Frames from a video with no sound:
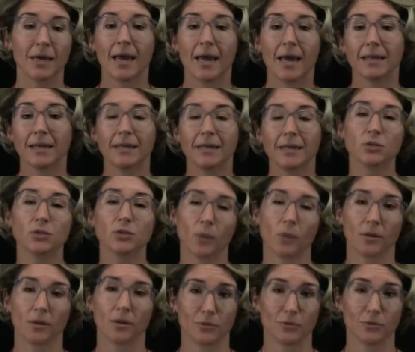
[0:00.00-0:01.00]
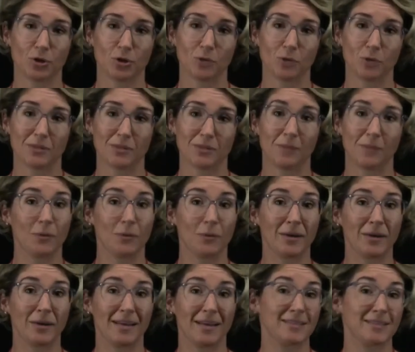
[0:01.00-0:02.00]
and each one of those terms can be
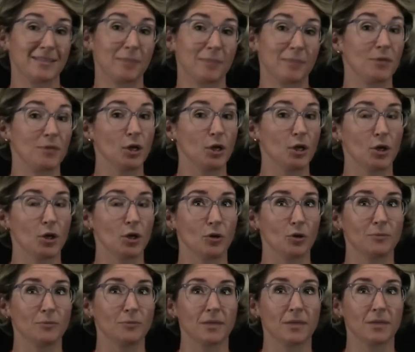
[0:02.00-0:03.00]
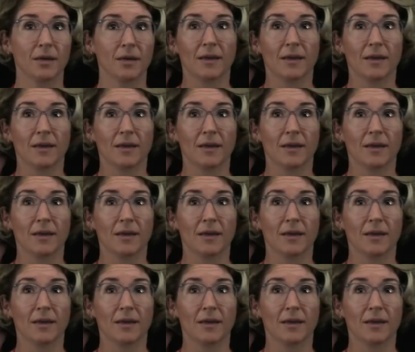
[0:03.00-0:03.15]
written as something cubed,